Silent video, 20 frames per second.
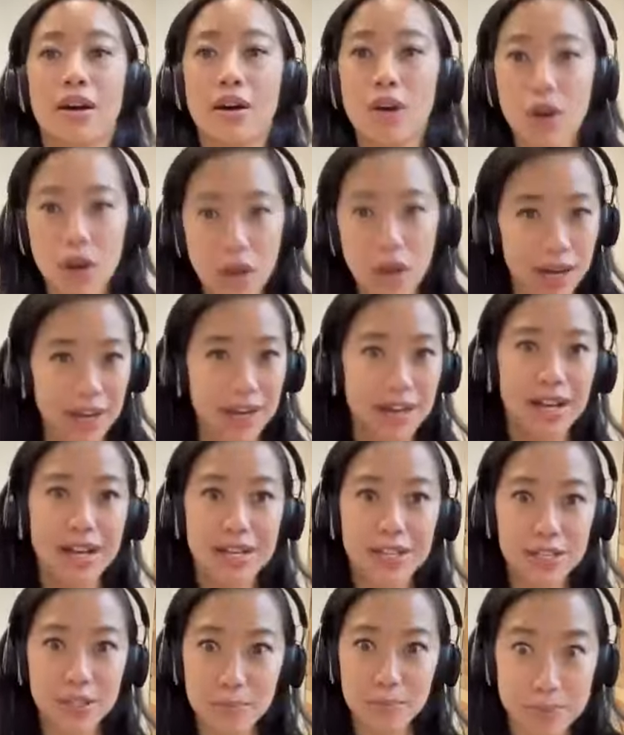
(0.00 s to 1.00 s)
oh,
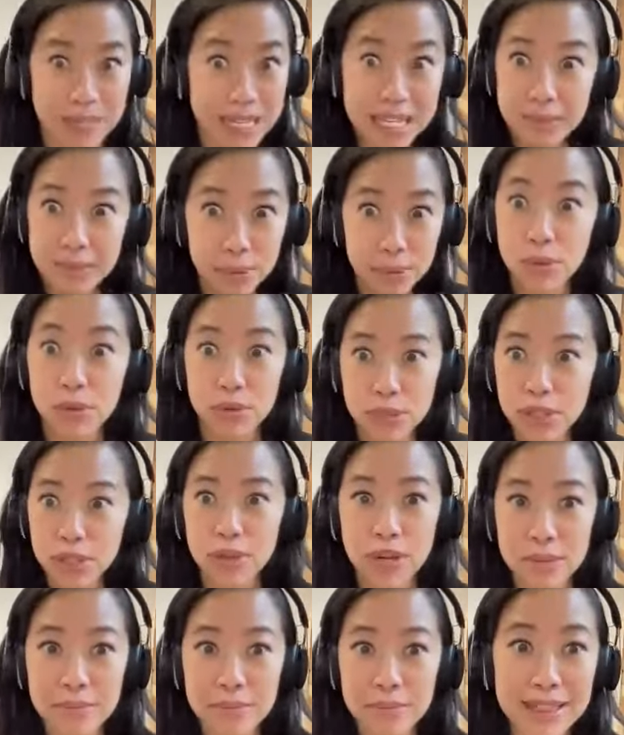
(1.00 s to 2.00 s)
pee, poo. You
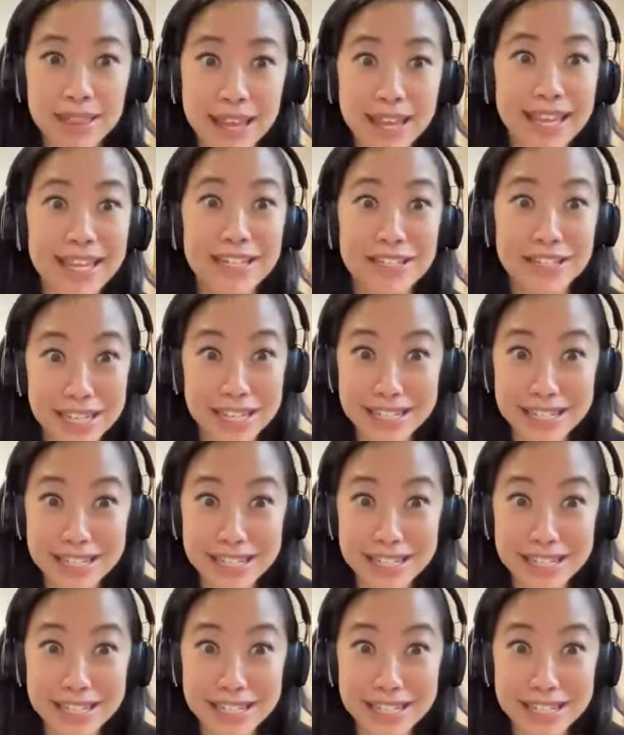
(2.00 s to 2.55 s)
know what I mean? Like yeah. it